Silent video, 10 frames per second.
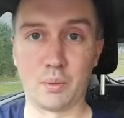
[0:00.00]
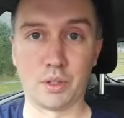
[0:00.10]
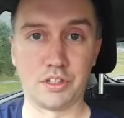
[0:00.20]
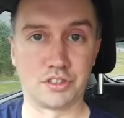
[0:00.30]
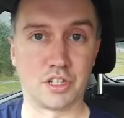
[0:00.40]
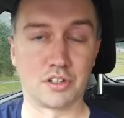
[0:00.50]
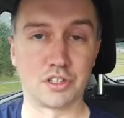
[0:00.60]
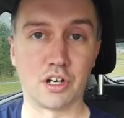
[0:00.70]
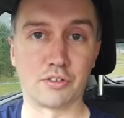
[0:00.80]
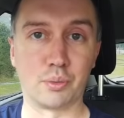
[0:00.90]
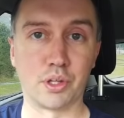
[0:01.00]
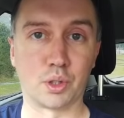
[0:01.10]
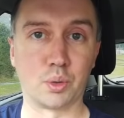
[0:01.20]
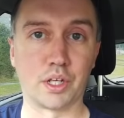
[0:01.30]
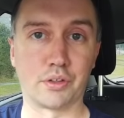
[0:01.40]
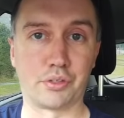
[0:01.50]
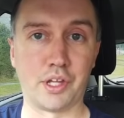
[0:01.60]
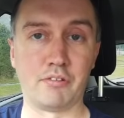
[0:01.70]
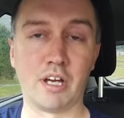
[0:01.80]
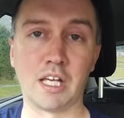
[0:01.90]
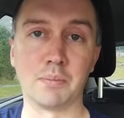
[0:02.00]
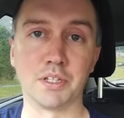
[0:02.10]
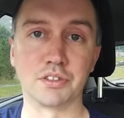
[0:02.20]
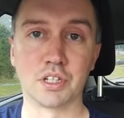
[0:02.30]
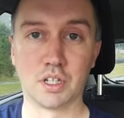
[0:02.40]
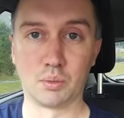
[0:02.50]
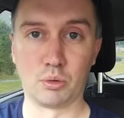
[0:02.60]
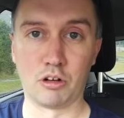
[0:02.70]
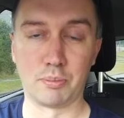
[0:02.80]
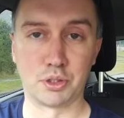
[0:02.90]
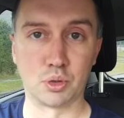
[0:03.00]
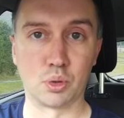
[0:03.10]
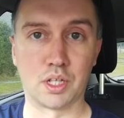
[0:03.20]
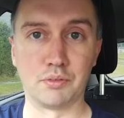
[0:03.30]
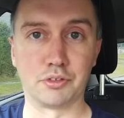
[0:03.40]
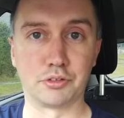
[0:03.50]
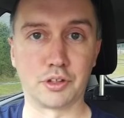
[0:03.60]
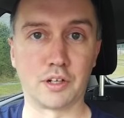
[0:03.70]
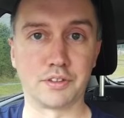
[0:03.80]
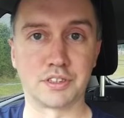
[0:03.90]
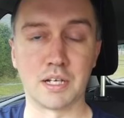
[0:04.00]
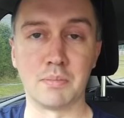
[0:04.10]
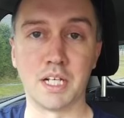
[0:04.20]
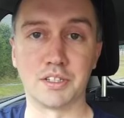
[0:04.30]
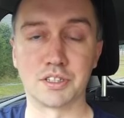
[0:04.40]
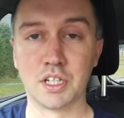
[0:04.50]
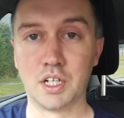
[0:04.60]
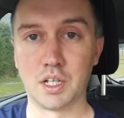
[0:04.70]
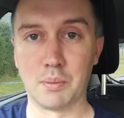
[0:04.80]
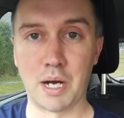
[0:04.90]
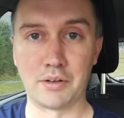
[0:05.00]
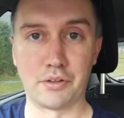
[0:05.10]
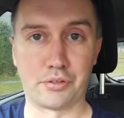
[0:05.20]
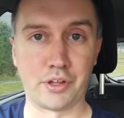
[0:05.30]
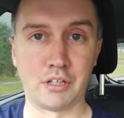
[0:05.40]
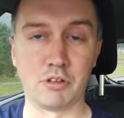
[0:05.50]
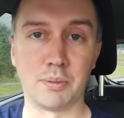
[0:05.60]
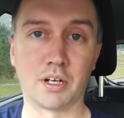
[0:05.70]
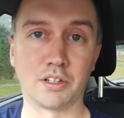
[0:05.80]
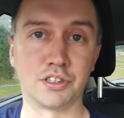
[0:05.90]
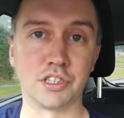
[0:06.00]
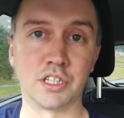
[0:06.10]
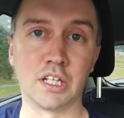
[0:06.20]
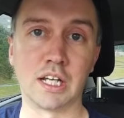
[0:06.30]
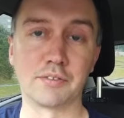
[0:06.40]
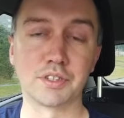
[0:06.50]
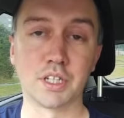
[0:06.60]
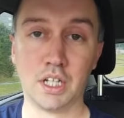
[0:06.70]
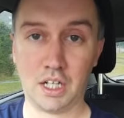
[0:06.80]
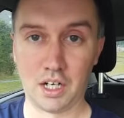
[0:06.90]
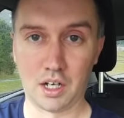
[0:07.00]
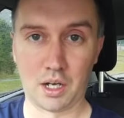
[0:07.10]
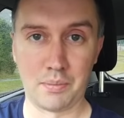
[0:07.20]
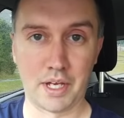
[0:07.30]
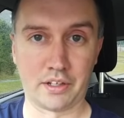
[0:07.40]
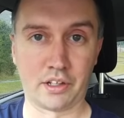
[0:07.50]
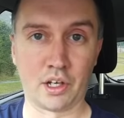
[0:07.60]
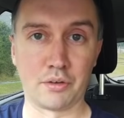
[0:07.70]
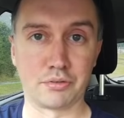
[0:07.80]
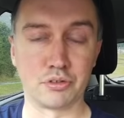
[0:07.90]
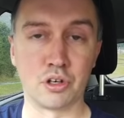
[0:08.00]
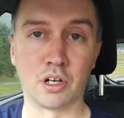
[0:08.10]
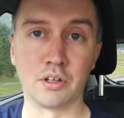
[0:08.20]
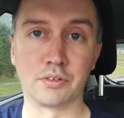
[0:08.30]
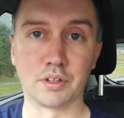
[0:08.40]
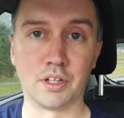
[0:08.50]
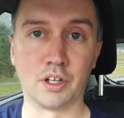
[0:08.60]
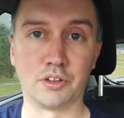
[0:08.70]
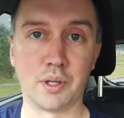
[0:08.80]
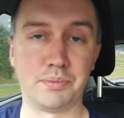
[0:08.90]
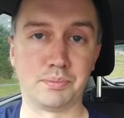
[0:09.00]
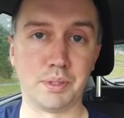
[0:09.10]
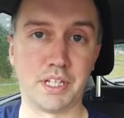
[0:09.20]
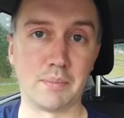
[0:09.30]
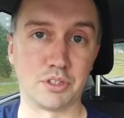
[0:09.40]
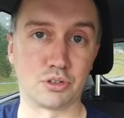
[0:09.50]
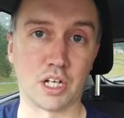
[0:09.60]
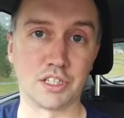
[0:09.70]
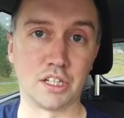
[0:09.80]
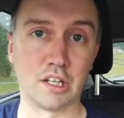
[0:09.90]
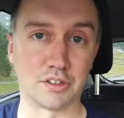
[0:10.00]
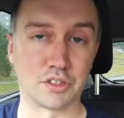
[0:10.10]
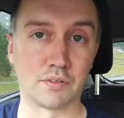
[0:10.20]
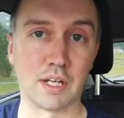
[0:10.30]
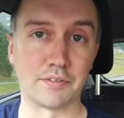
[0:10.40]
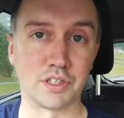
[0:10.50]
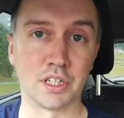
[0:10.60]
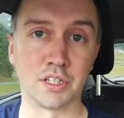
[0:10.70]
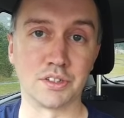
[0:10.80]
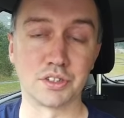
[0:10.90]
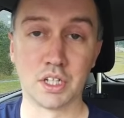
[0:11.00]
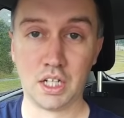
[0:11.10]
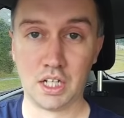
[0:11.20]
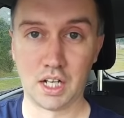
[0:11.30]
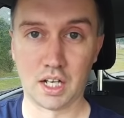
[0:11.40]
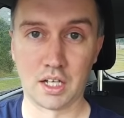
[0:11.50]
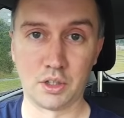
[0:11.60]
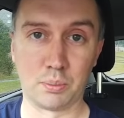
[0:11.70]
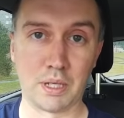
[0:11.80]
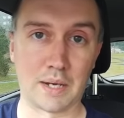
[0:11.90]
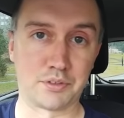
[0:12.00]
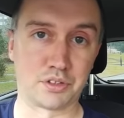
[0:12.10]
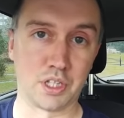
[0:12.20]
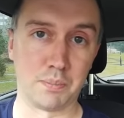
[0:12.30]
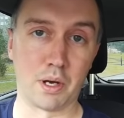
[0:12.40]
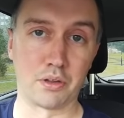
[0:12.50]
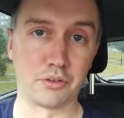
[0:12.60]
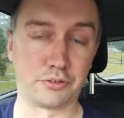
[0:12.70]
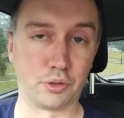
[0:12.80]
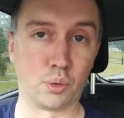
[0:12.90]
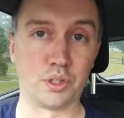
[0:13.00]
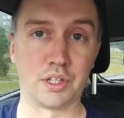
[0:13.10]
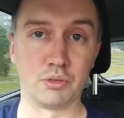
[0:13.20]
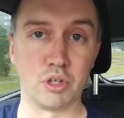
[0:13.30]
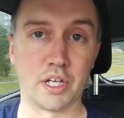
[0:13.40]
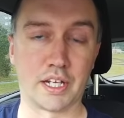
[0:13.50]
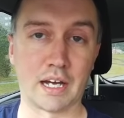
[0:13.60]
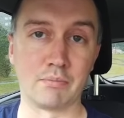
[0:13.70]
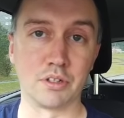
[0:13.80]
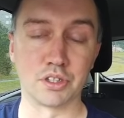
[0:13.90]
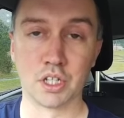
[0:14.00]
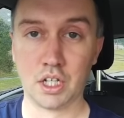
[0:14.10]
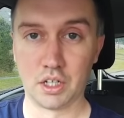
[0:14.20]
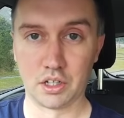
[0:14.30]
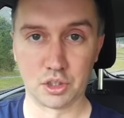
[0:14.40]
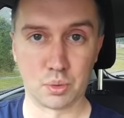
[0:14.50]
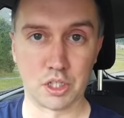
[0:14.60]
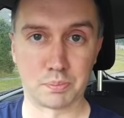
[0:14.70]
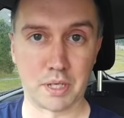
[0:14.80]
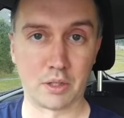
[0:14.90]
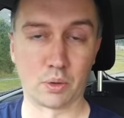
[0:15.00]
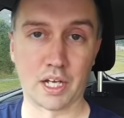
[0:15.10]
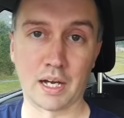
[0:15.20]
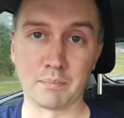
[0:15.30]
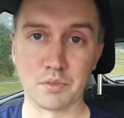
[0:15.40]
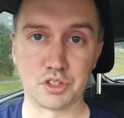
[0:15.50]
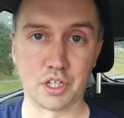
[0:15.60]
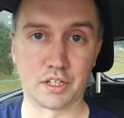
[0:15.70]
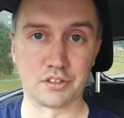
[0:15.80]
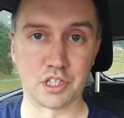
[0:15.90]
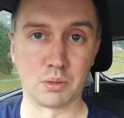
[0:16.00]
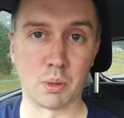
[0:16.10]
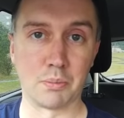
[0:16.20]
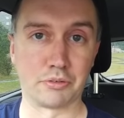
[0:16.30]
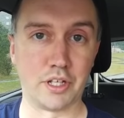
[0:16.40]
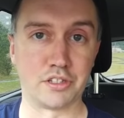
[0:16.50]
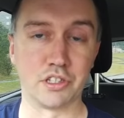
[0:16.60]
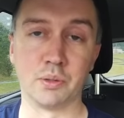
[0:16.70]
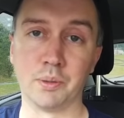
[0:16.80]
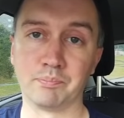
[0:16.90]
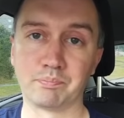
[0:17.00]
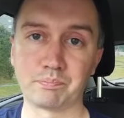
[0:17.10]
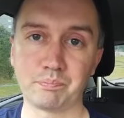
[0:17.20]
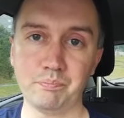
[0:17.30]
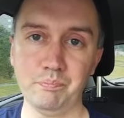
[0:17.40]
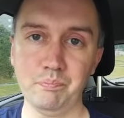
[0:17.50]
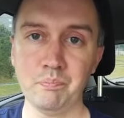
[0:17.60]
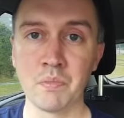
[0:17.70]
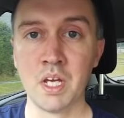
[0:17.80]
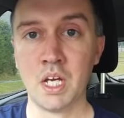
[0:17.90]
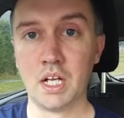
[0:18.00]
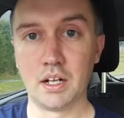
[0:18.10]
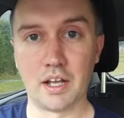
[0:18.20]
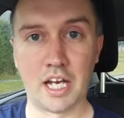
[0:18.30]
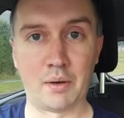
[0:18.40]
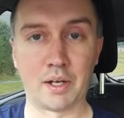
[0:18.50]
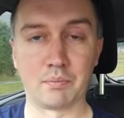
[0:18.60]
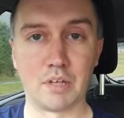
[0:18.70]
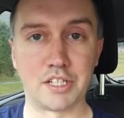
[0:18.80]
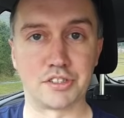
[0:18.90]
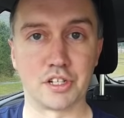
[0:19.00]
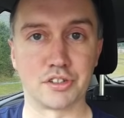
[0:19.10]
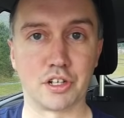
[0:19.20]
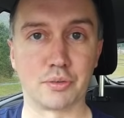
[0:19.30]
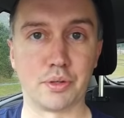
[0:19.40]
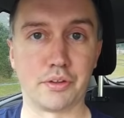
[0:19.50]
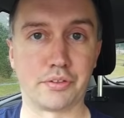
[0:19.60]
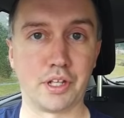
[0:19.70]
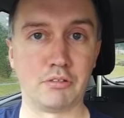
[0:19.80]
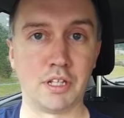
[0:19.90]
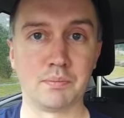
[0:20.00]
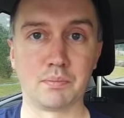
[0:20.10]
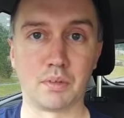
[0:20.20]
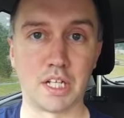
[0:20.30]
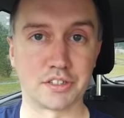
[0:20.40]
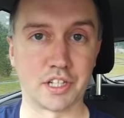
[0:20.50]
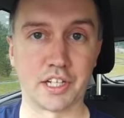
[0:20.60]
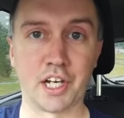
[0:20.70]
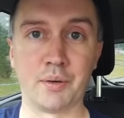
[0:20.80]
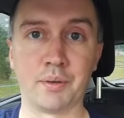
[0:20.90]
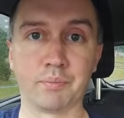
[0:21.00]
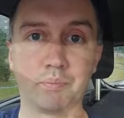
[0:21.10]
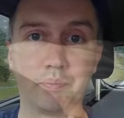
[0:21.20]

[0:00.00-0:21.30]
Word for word: we're going to start off with a quick theory element where I'll be talking for 5 to 10 minutes about the theory behind turning left I'm then going to go for a drive and I'll de be demonstrating lots of left turns and you'll be able to see both the forward and the rear cameras as well as pedal cam so you can see what my feet are doing. Anyway, let's start off with the theory and let's get going.